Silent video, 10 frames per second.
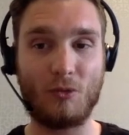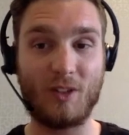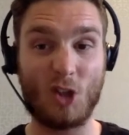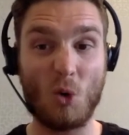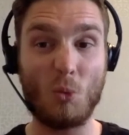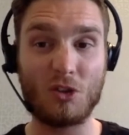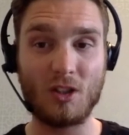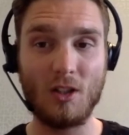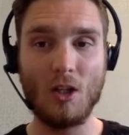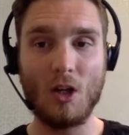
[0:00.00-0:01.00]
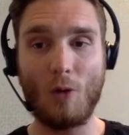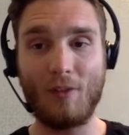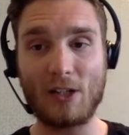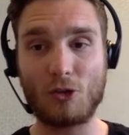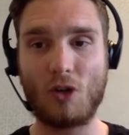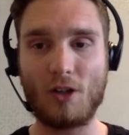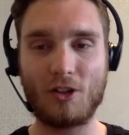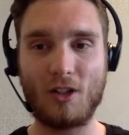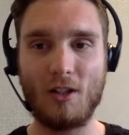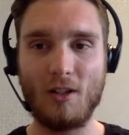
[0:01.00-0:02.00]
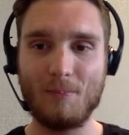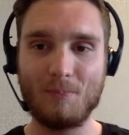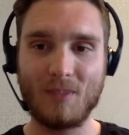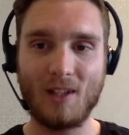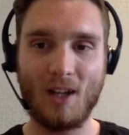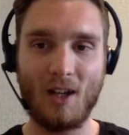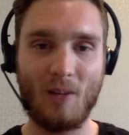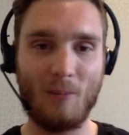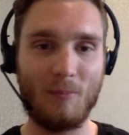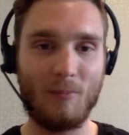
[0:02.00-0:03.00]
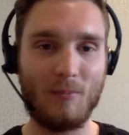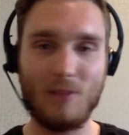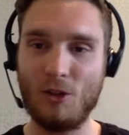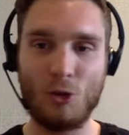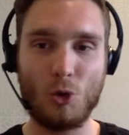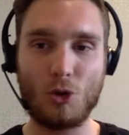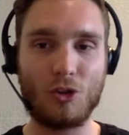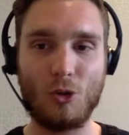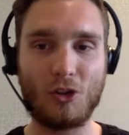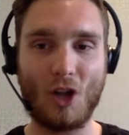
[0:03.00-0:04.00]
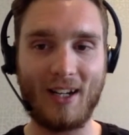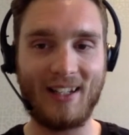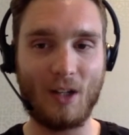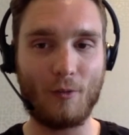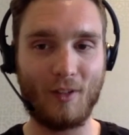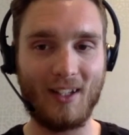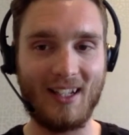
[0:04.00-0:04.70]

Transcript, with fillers: the results of that structure, um, you just you just can't get enough of it.